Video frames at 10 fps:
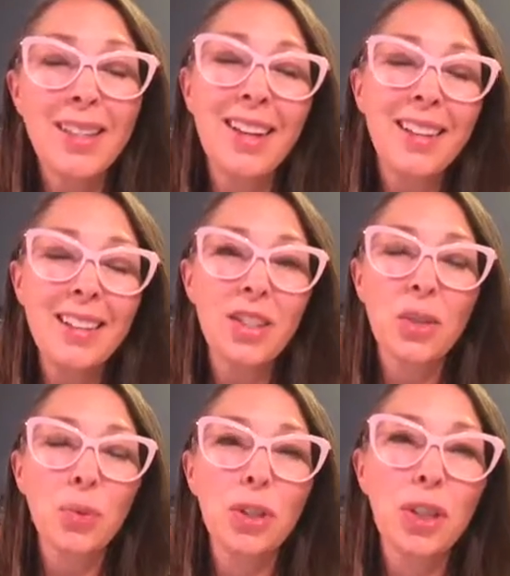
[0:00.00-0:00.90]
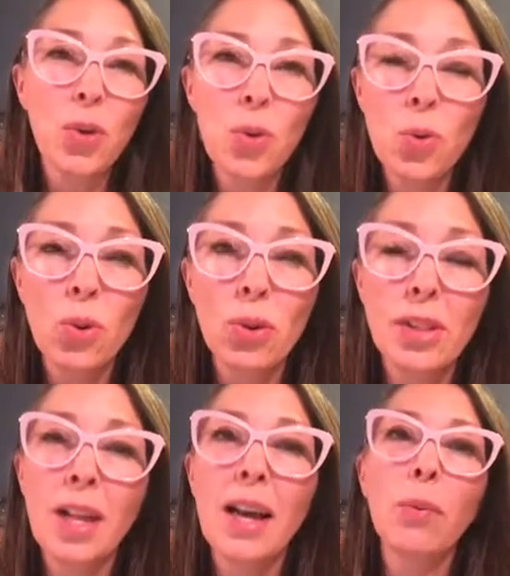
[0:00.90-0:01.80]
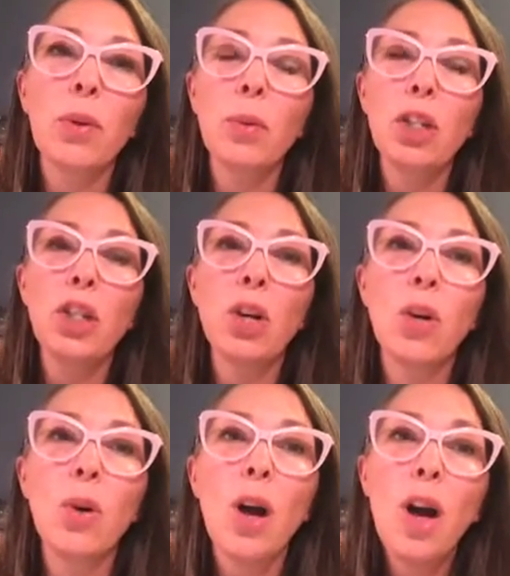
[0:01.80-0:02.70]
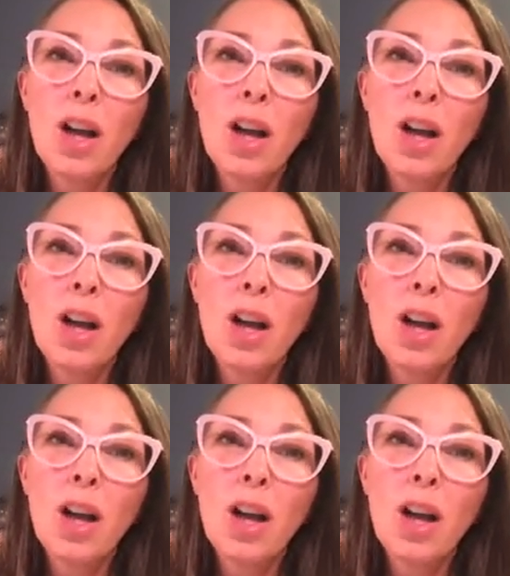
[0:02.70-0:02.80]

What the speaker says: and I think this is a really cool slide, where we show